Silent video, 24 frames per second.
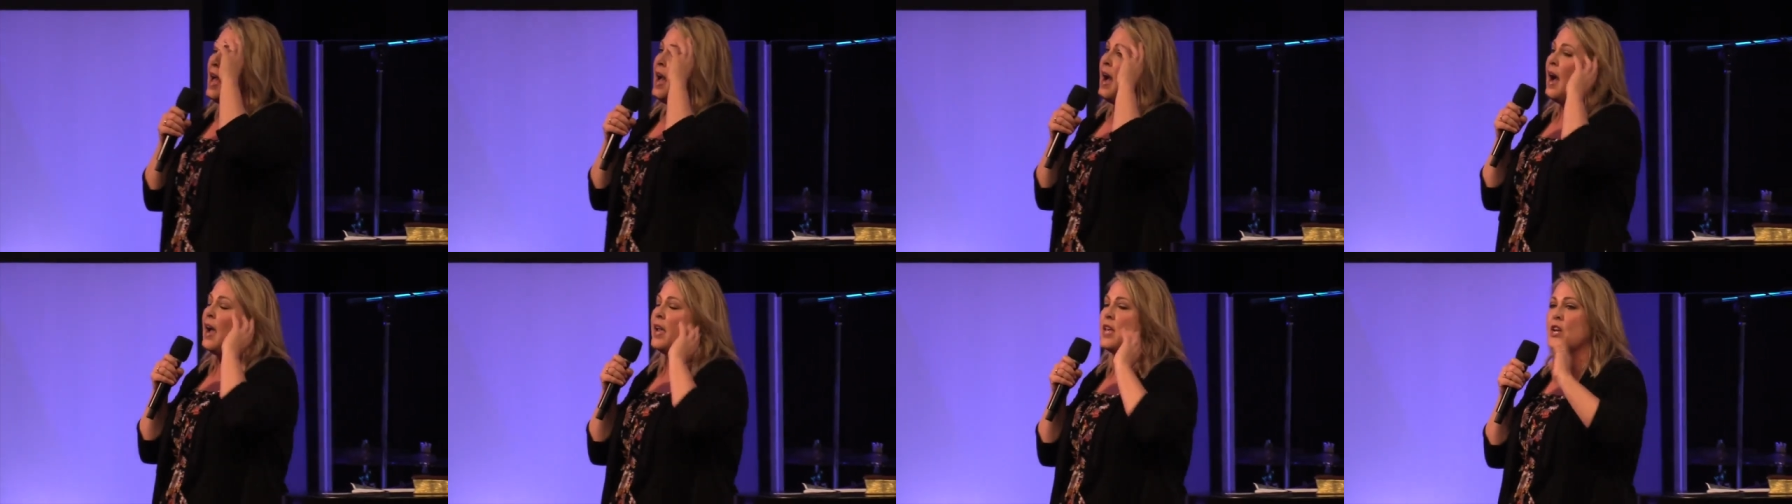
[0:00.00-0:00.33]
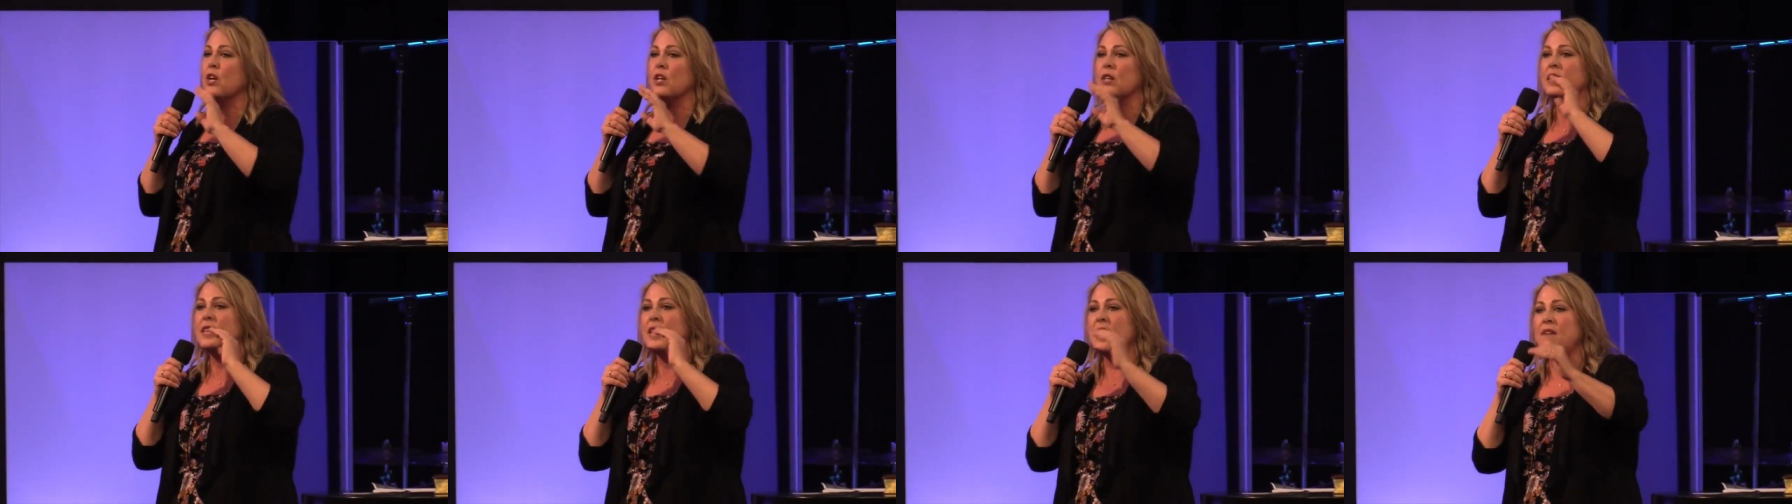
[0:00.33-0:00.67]
Uh,
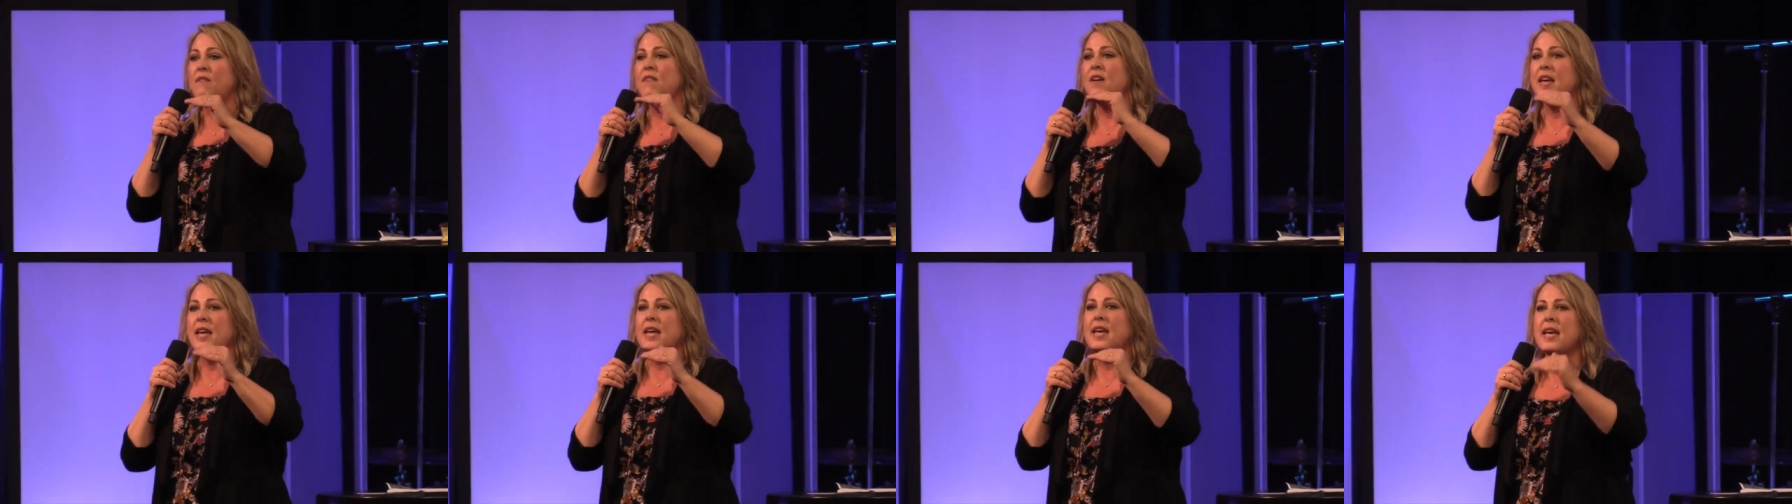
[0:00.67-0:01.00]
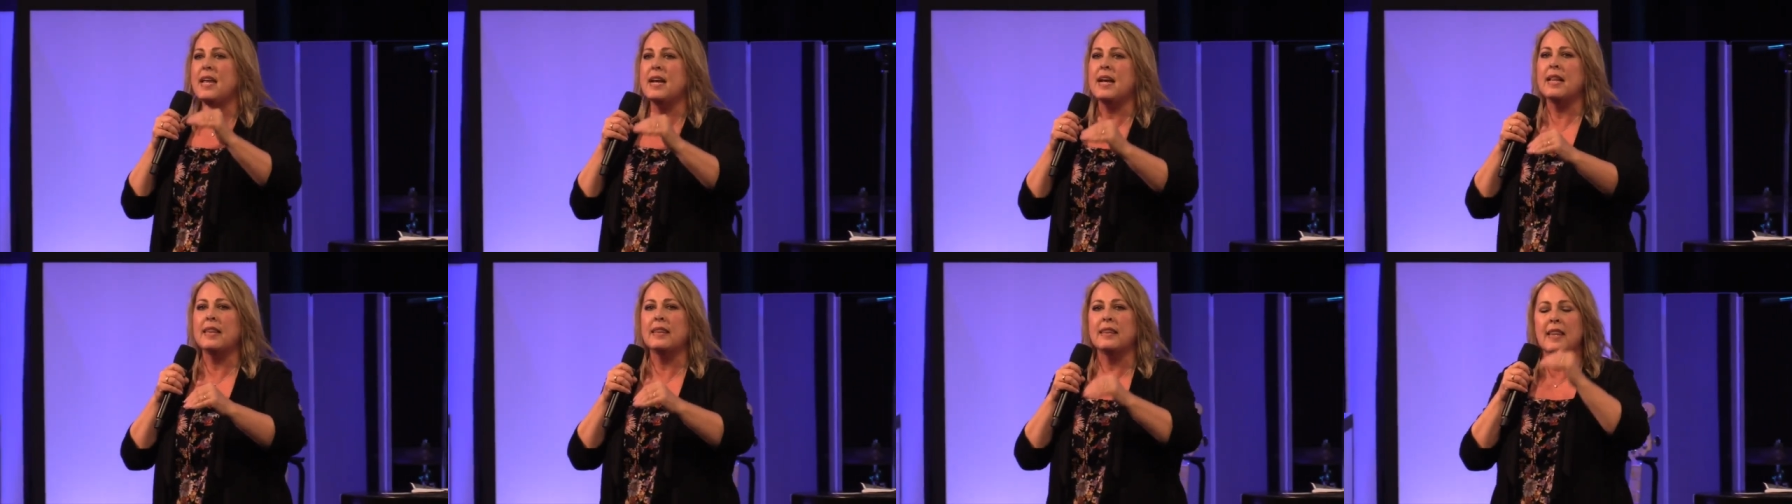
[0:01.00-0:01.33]
you're living
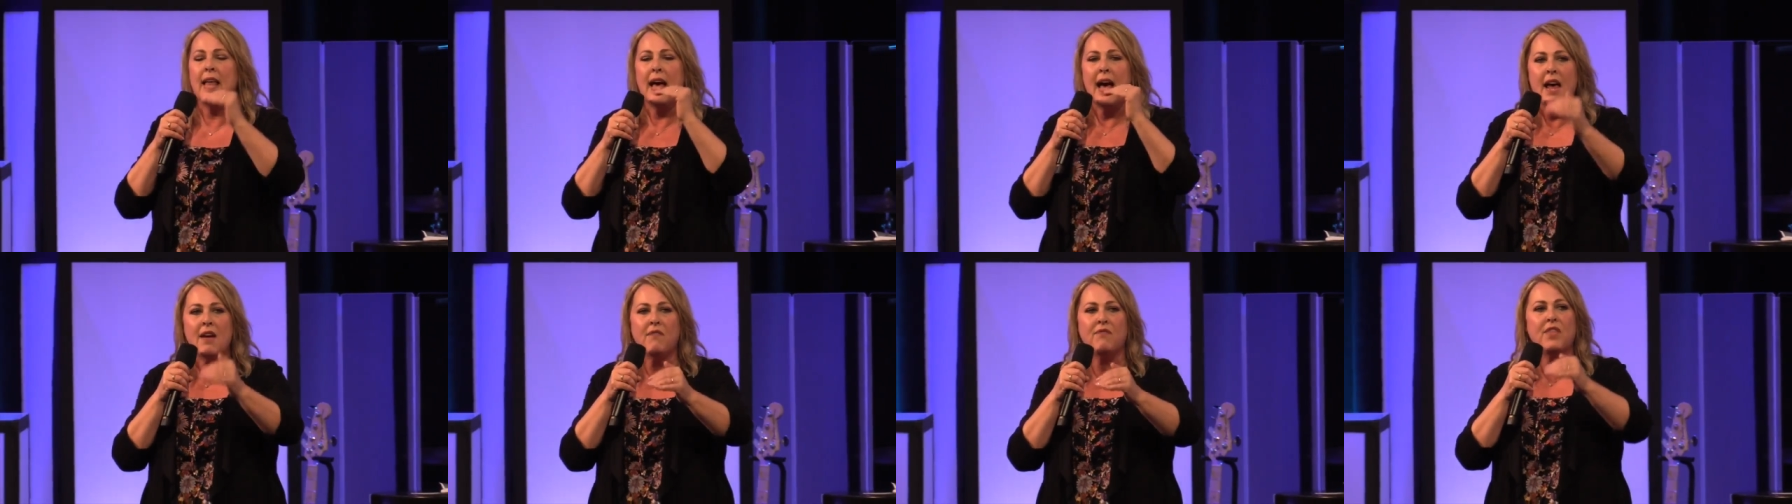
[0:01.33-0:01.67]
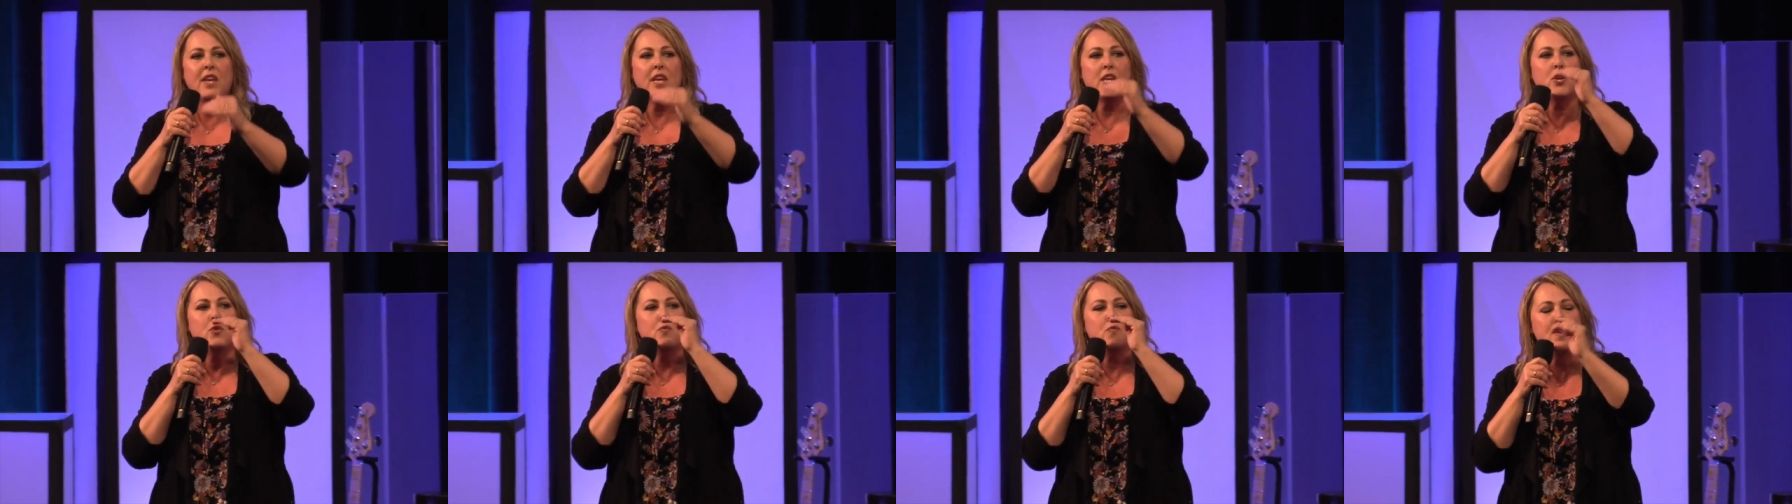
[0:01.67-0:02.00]
in a life
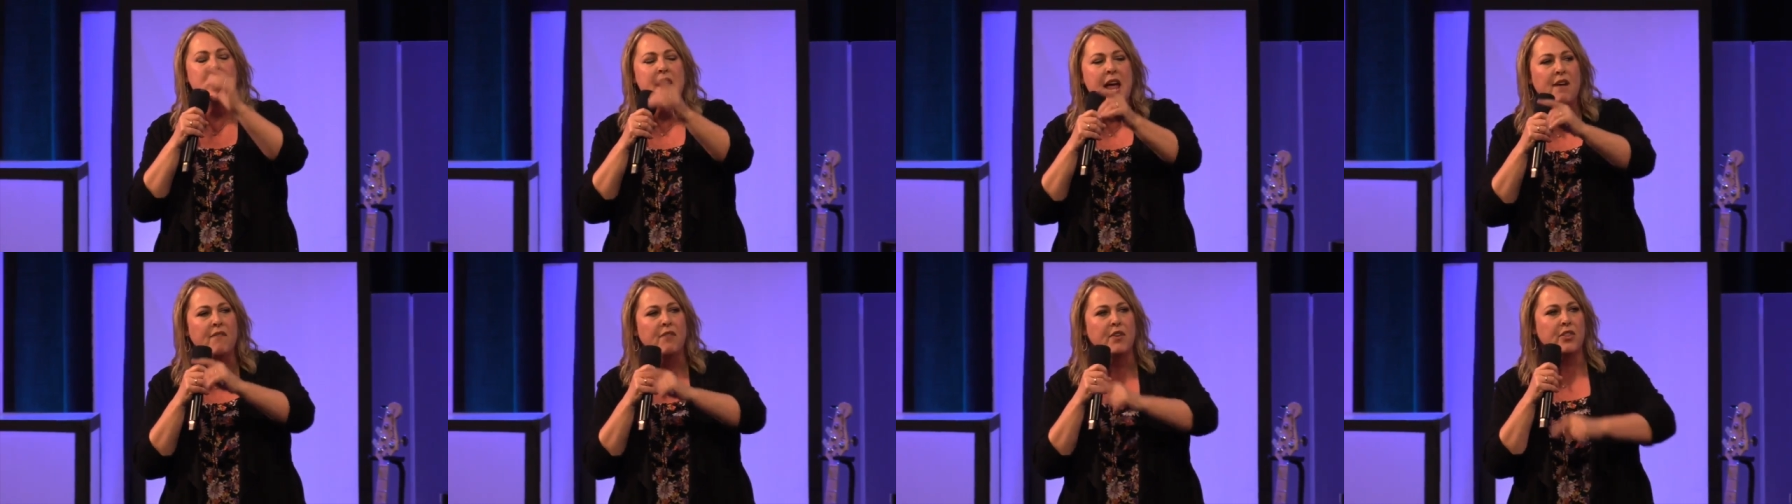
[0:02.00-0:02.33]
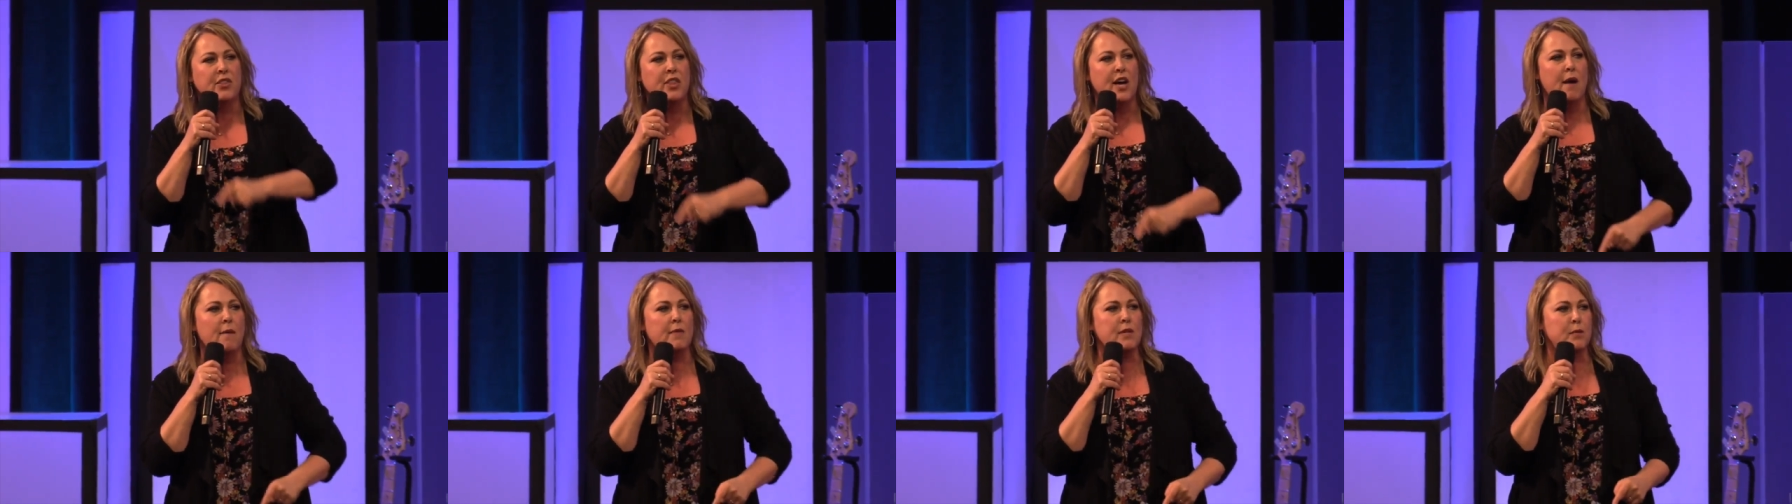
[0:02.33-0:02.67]
that you never
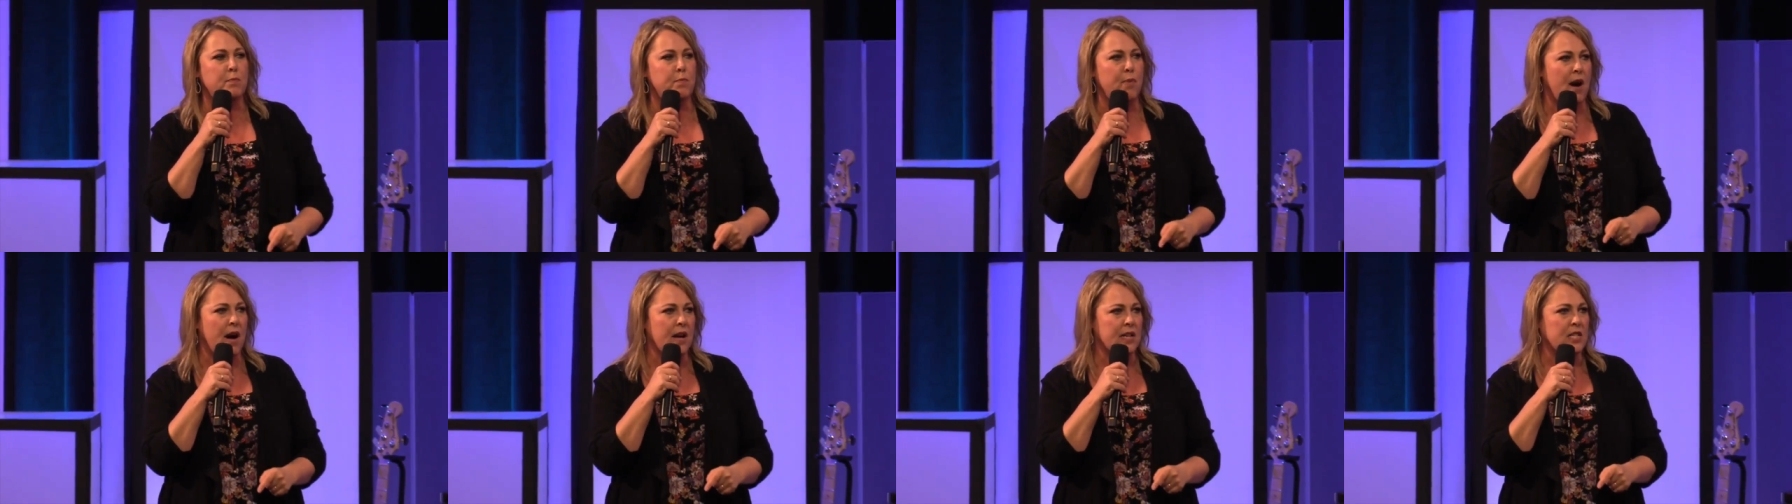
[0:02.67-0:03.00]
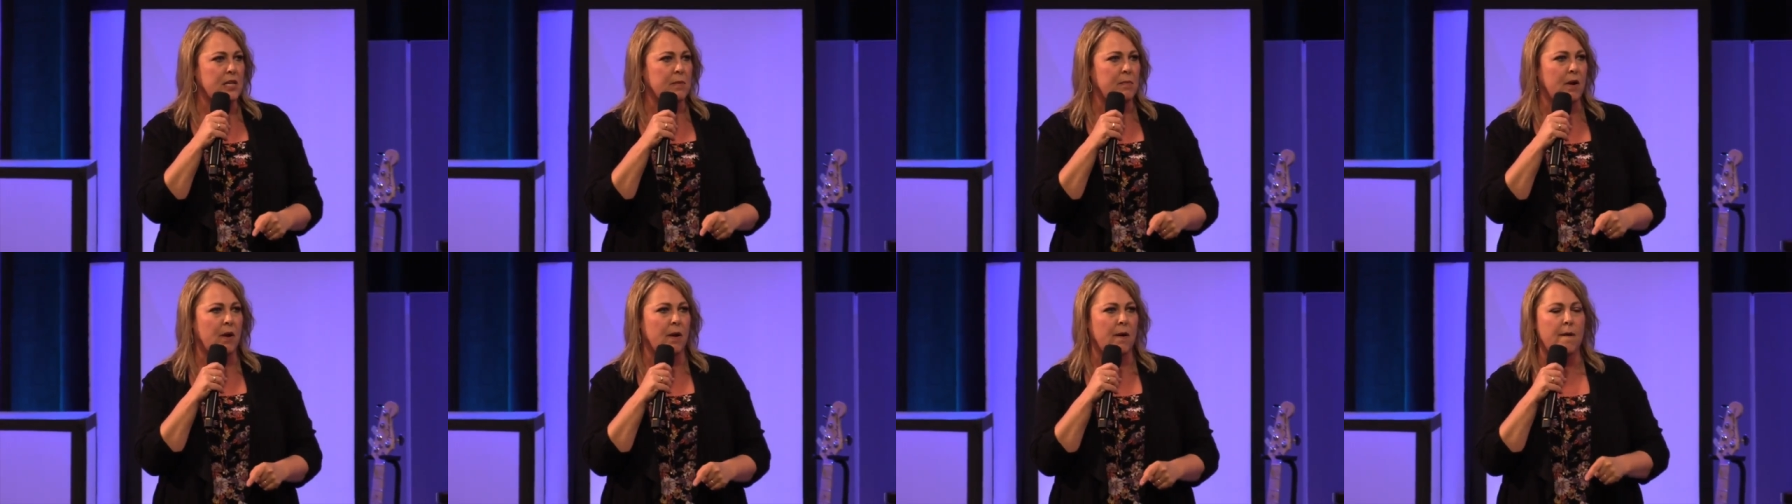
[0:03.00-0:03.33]
thought was
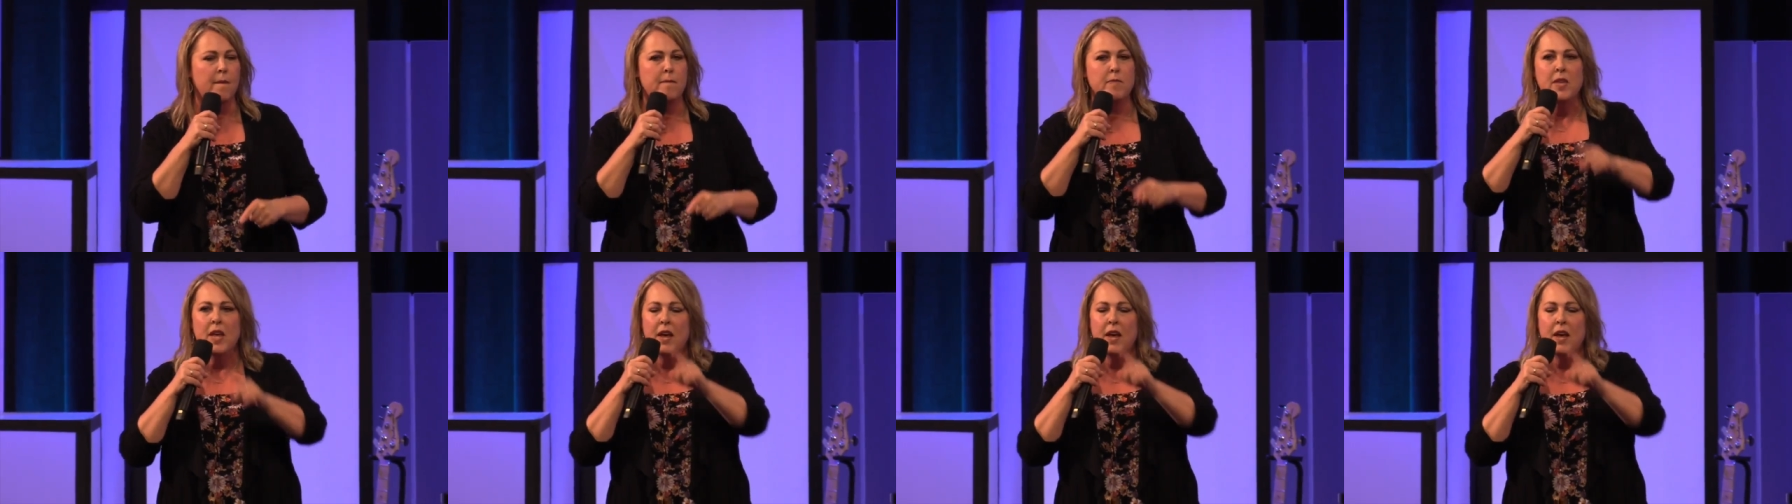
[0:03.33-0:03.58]
possible.